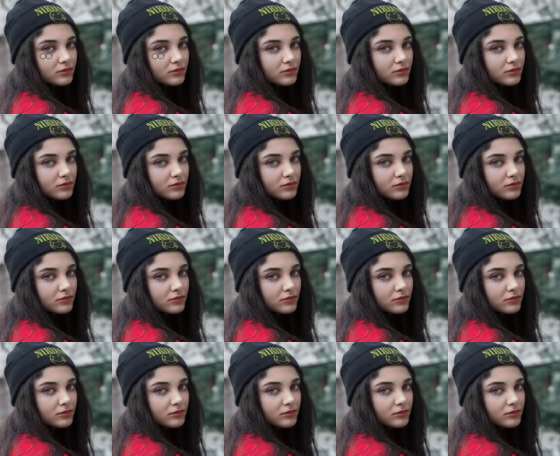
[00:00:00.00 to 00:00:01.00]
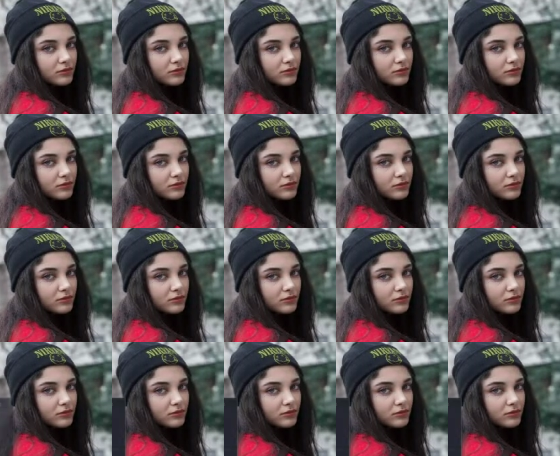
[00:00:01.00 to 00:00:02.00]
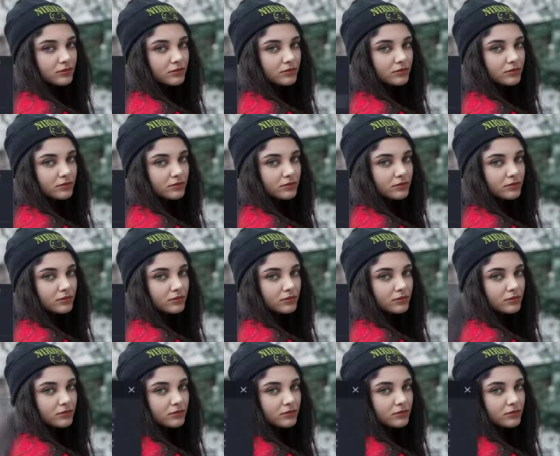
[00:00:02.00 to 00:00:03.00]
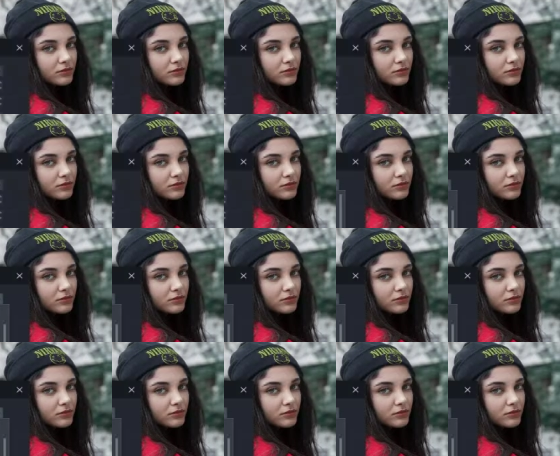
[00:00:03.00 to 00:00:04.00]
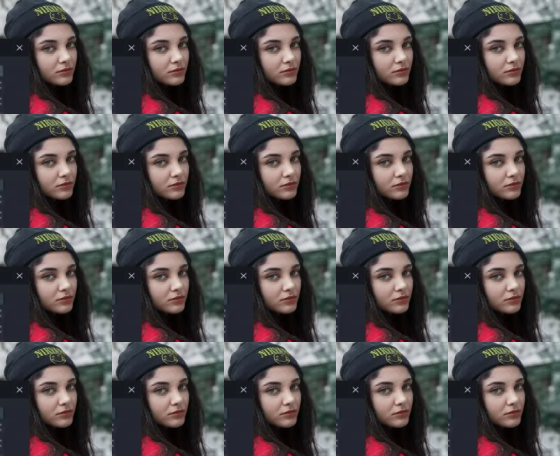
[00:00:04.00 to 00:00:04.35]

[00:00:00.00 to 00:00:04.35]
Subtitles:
No one is speaking in this clip.